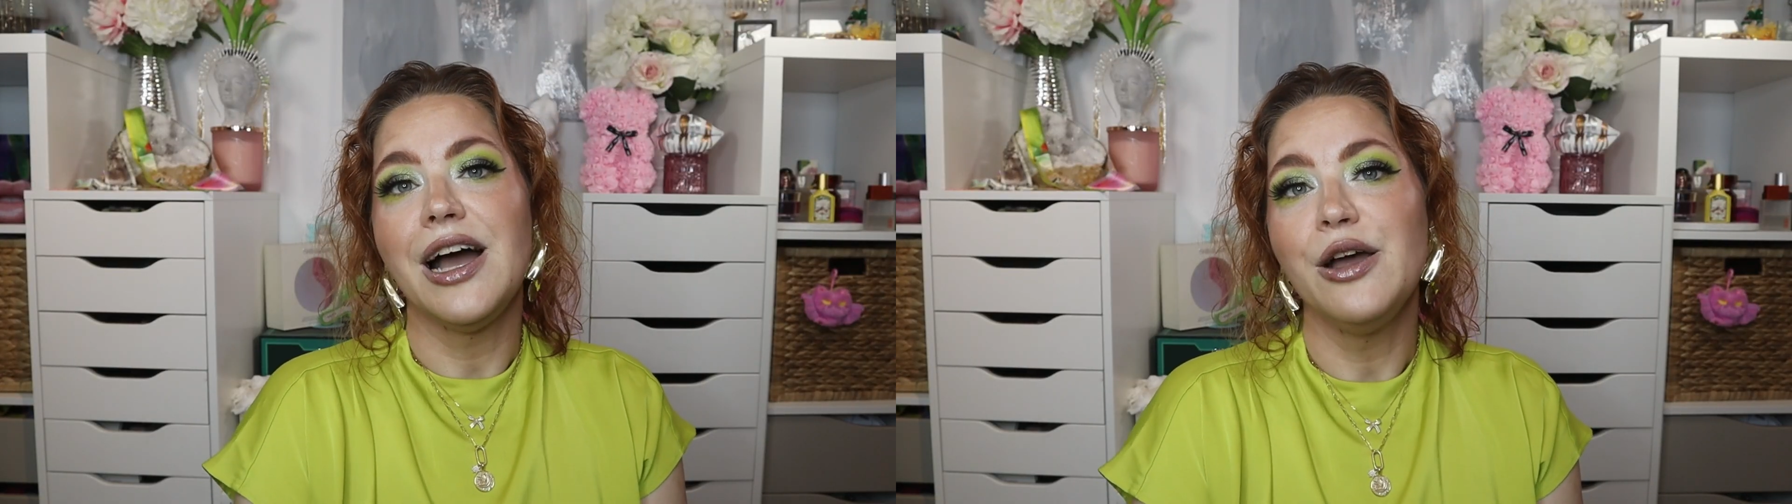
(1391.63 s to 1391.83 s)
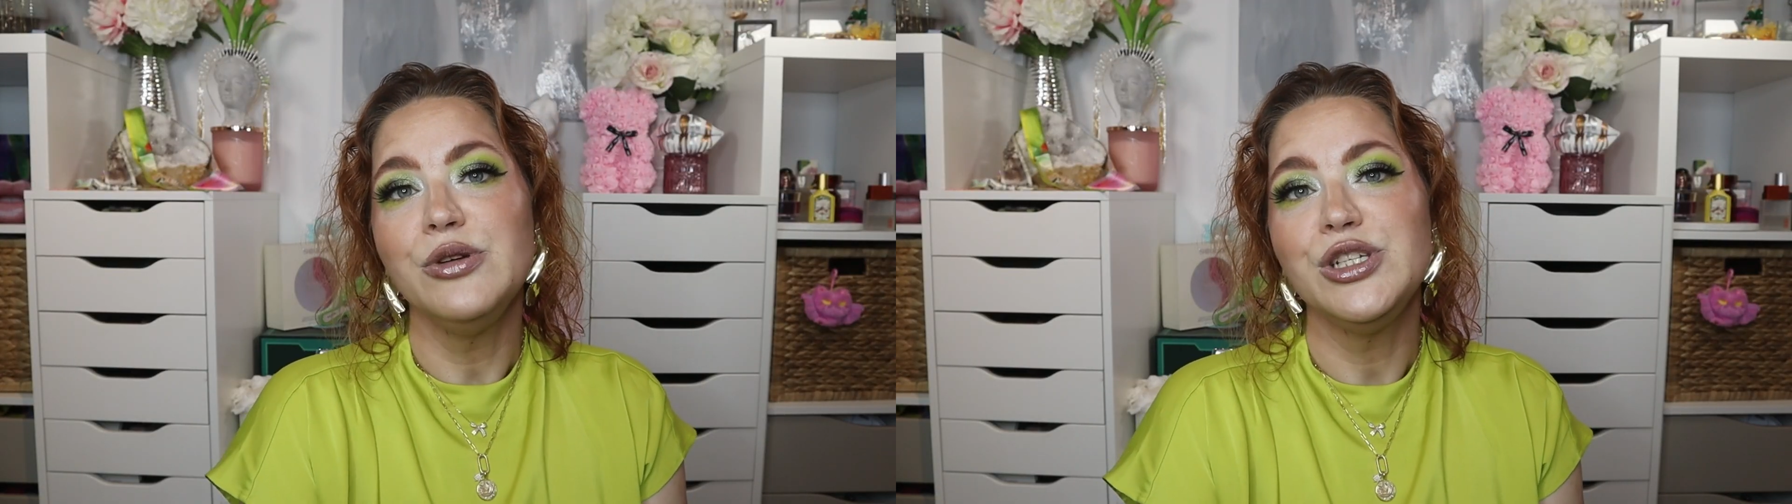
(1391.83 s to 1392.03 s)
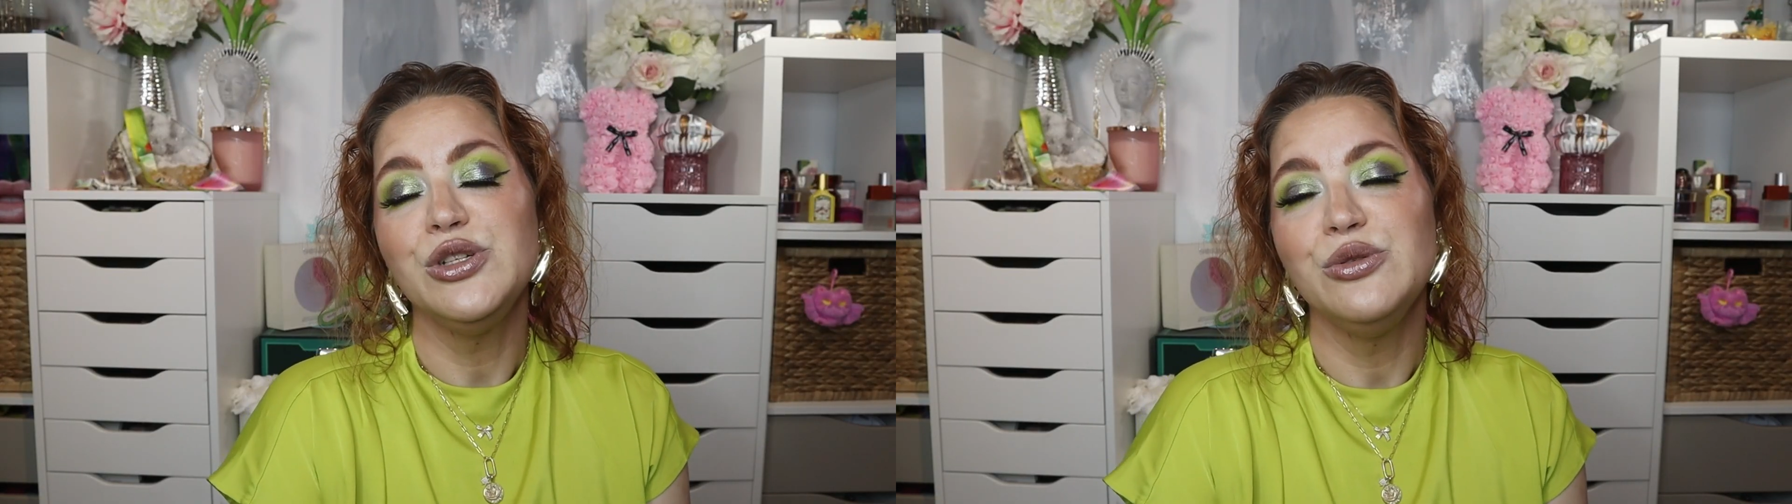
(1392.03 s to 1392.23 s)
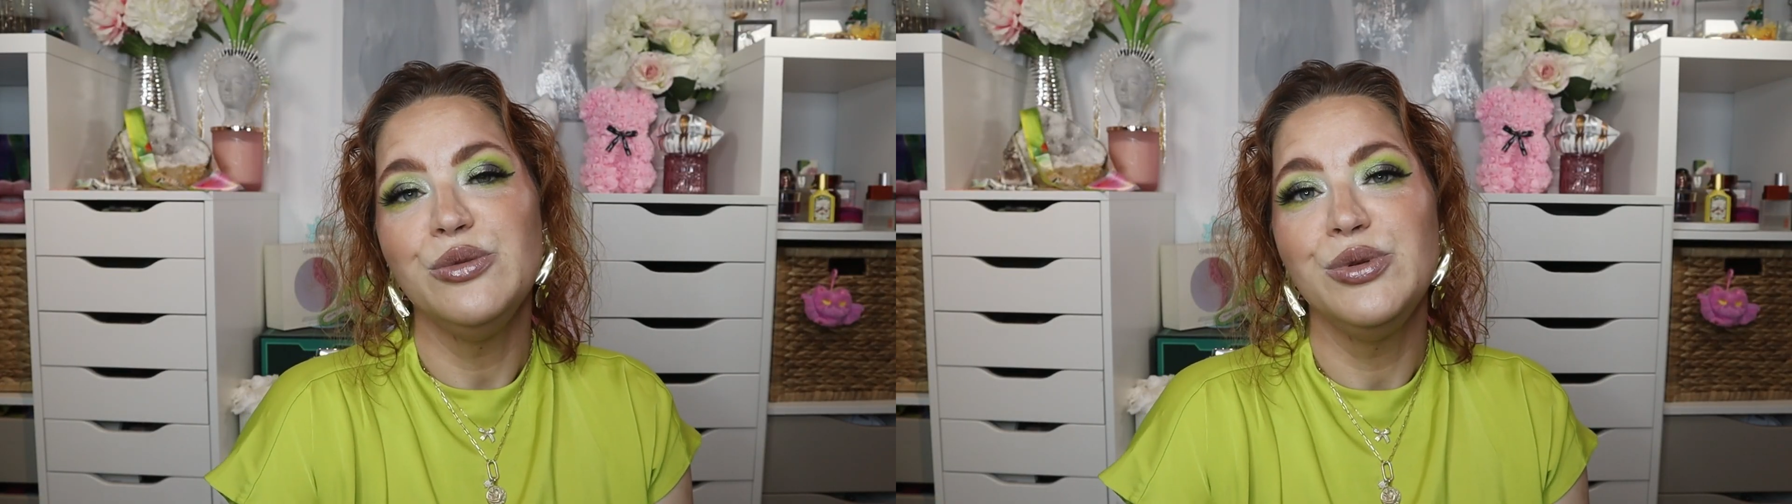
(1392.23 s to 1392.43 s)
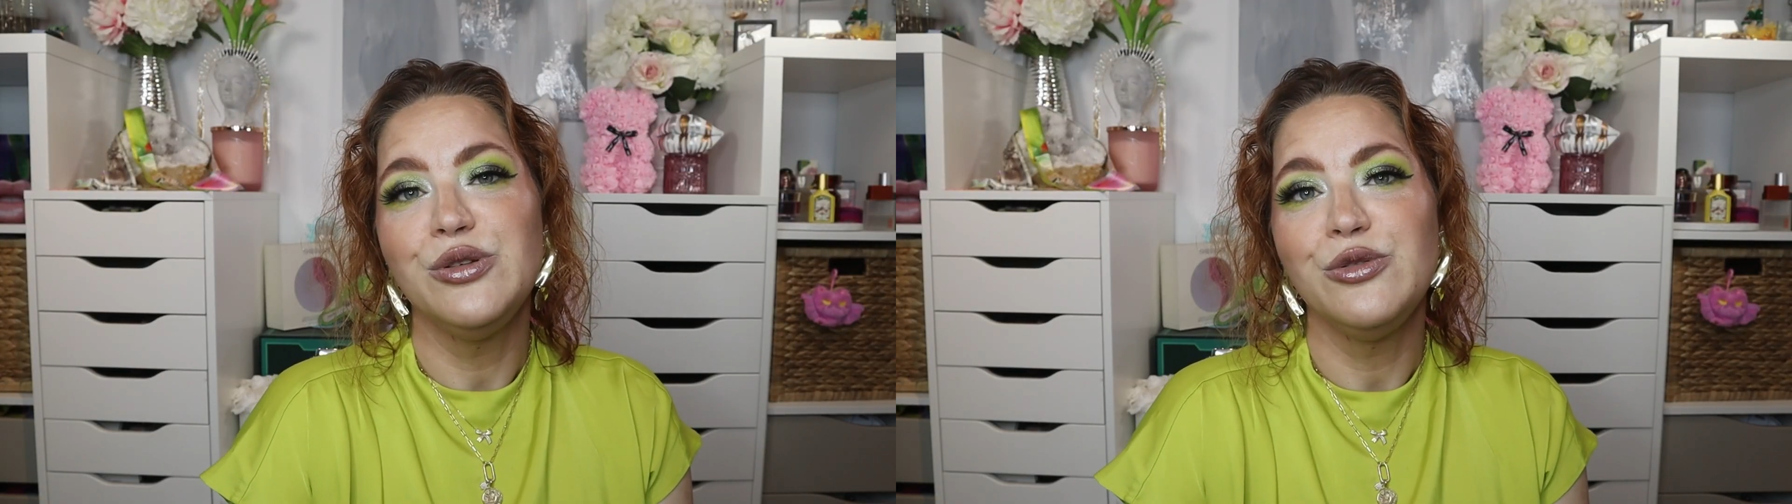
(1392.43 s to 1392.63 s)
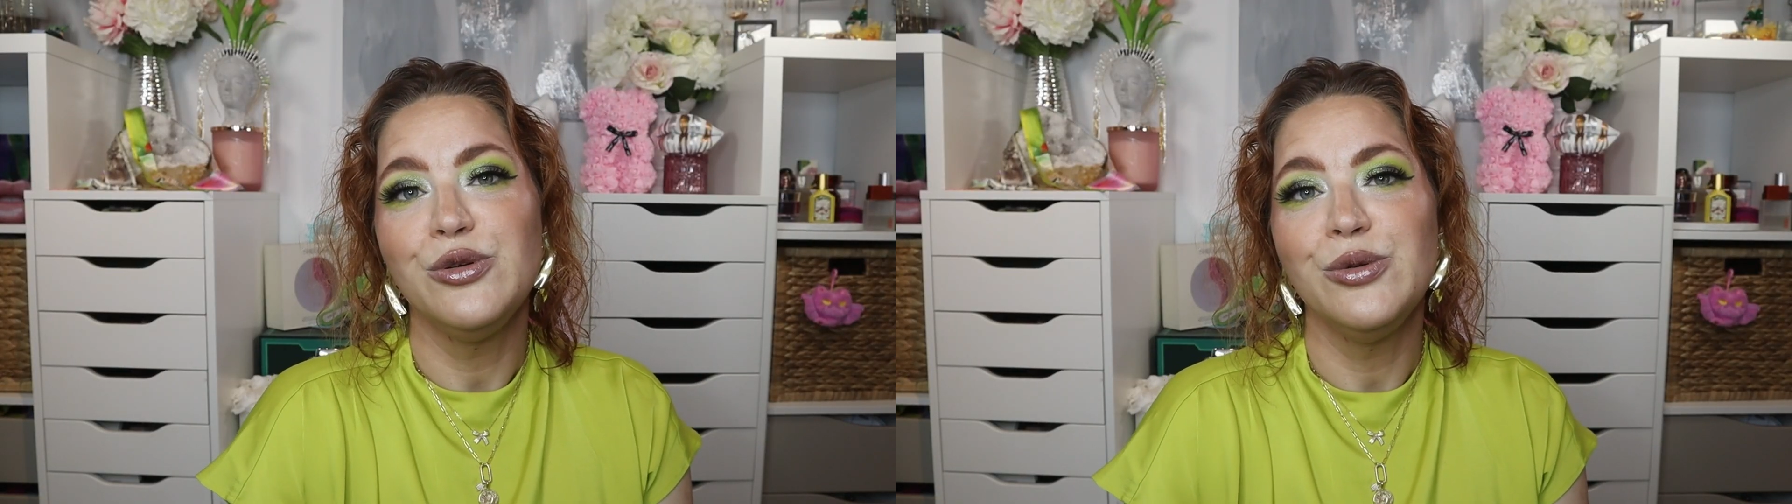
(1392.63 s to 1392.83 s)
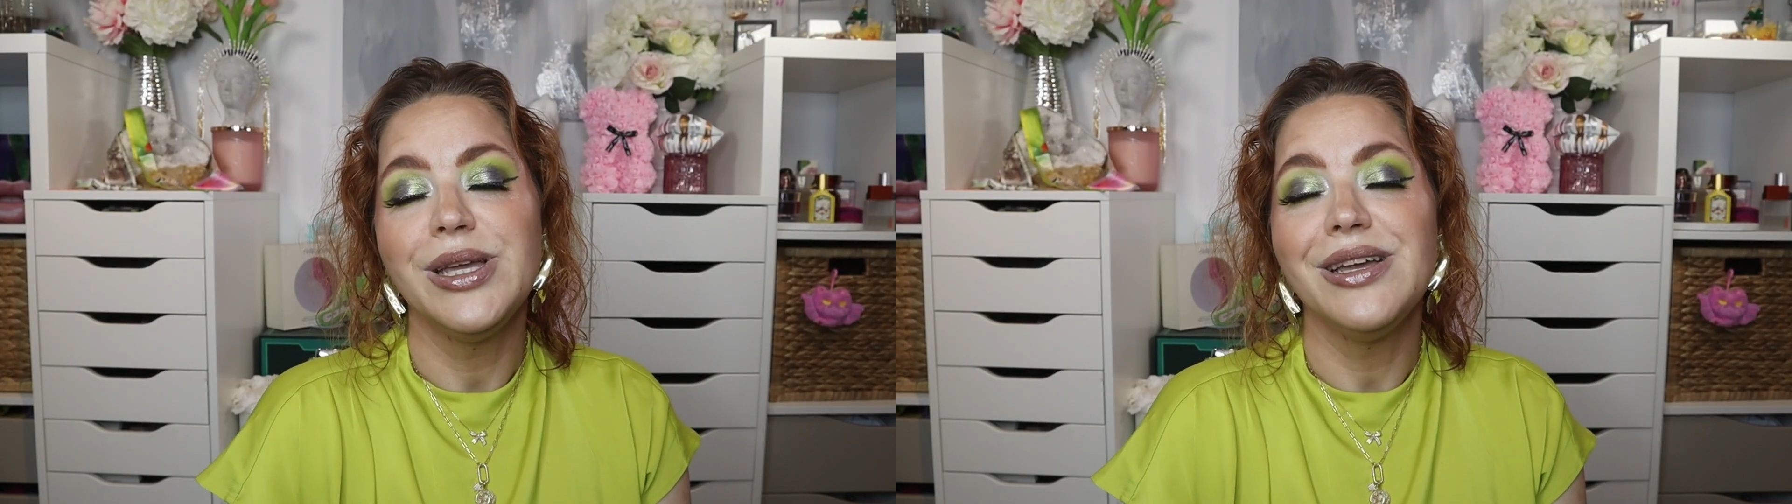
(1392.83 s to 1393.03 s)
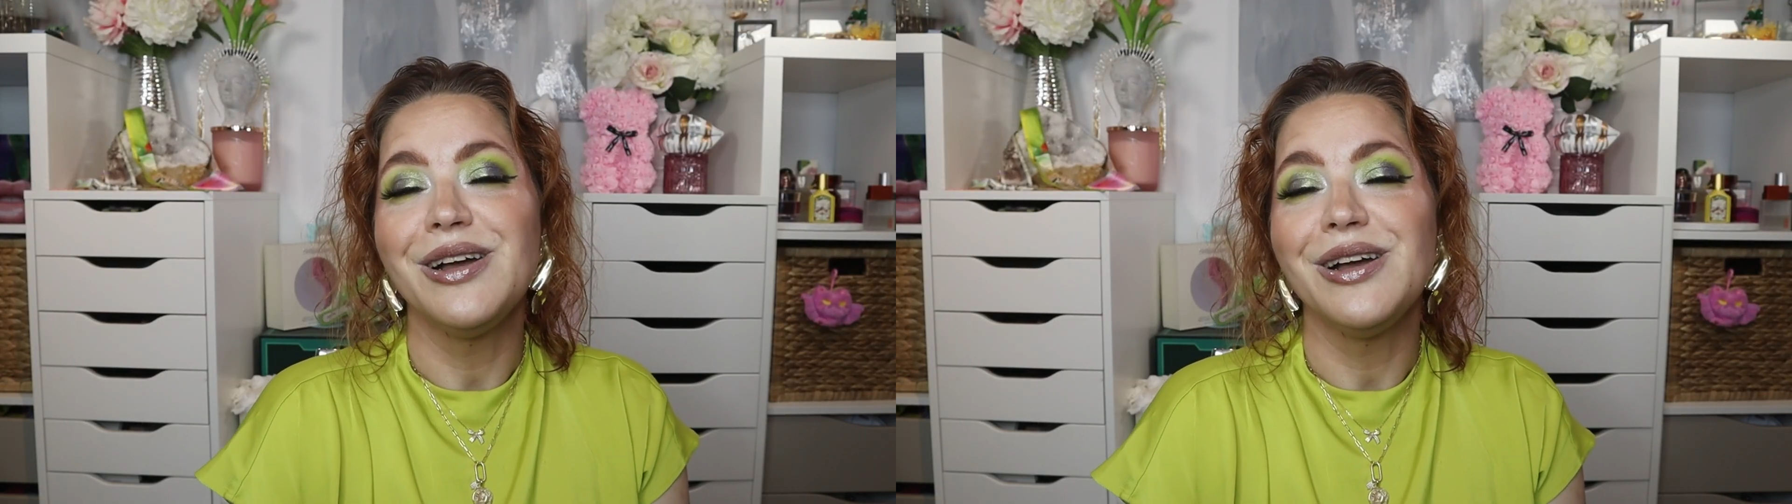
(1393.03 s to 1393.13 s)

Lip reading: I wish you a beautiful week.